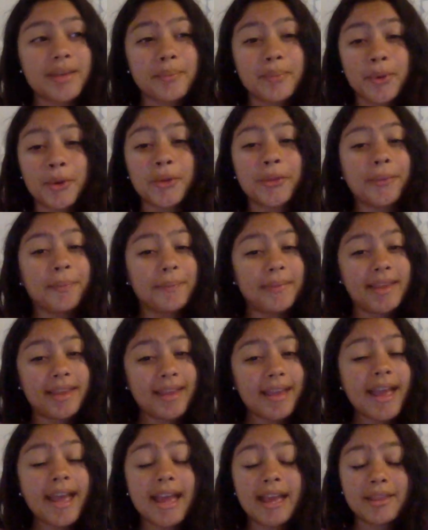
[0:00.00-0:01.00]
both
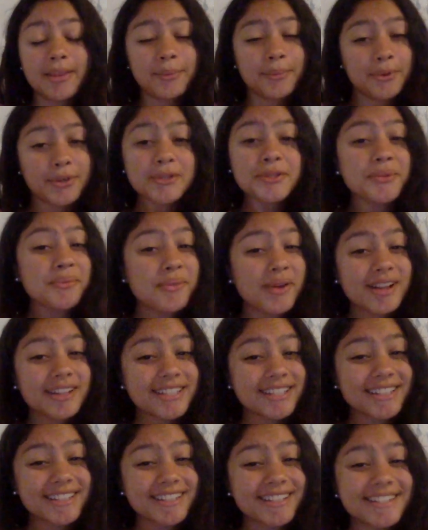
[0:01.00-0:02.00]
me and the person
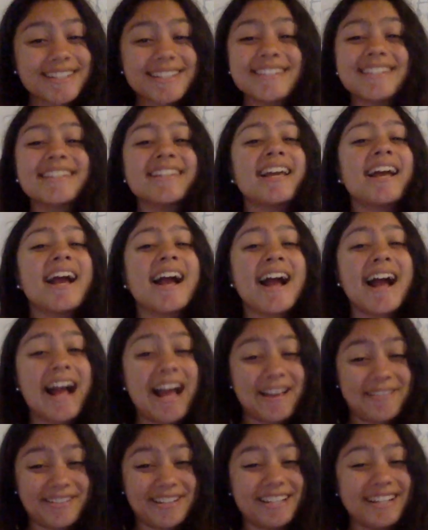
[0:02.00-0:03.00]
watching this,
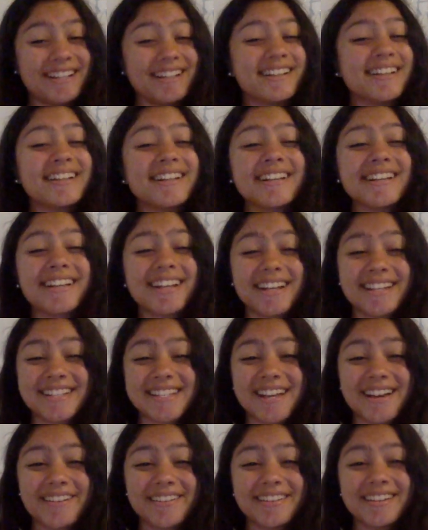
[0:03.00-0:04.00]
I'm gonna cut
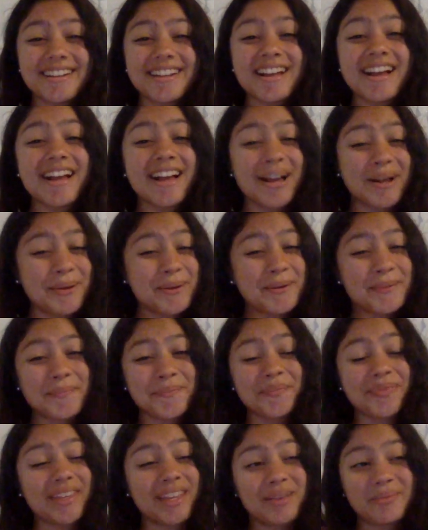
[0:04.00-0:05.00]
down.
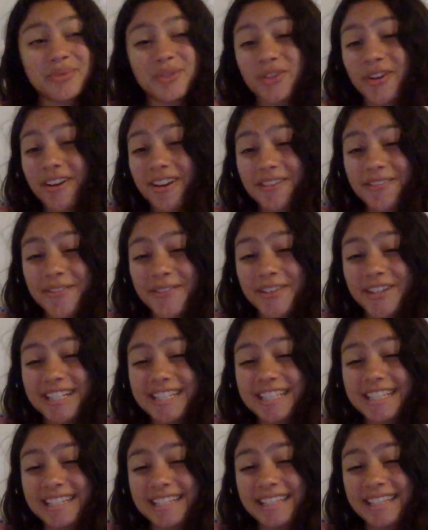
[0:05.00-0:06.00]
I'm sorry if you
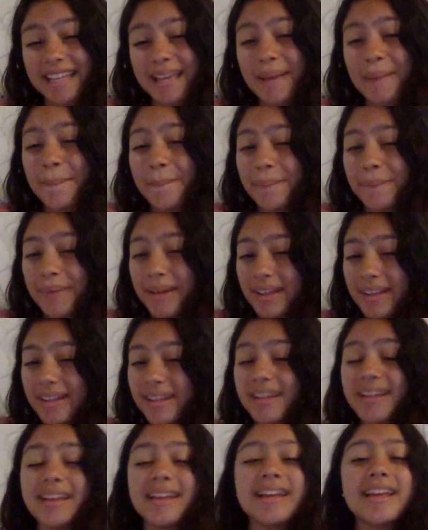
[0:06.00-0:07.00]
wanted to see that, but
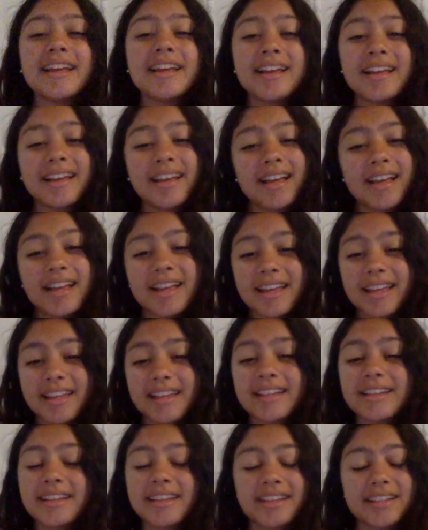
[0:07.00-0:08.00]

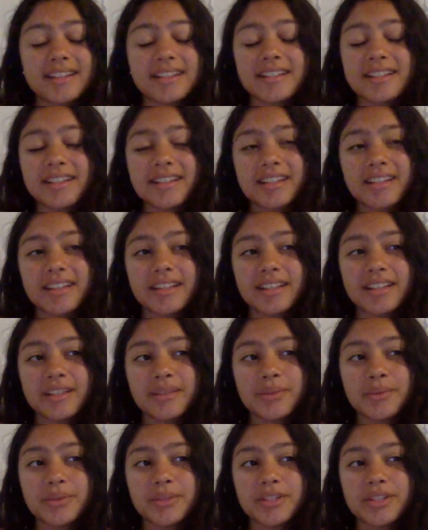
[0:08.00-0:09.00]
it
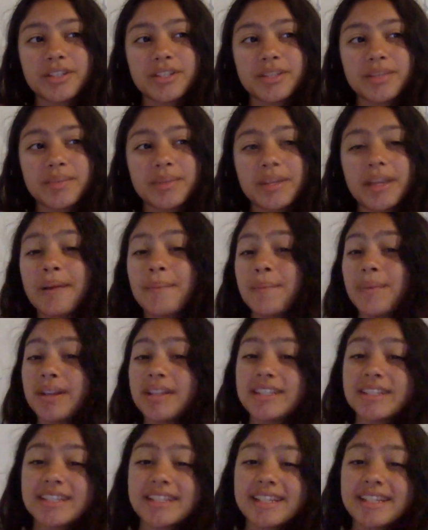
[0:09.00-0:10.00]
would just be a
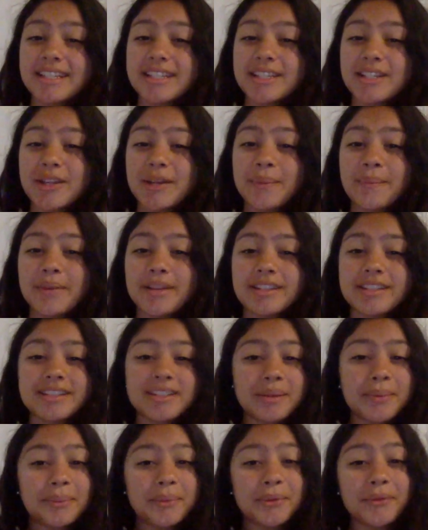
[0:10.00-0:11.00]
much easier, much
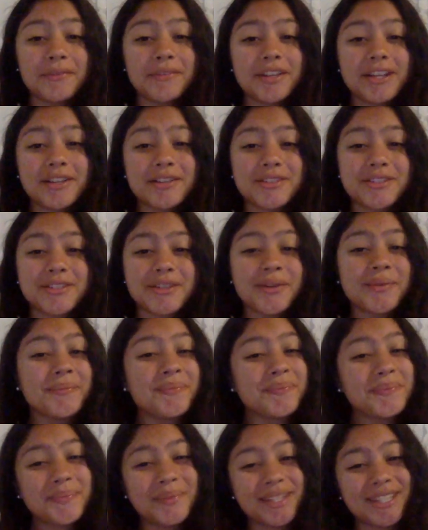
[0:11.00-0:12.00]
simpler video, so
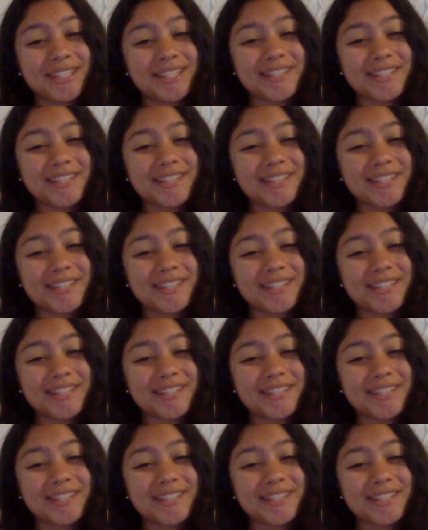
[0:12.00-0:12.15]
please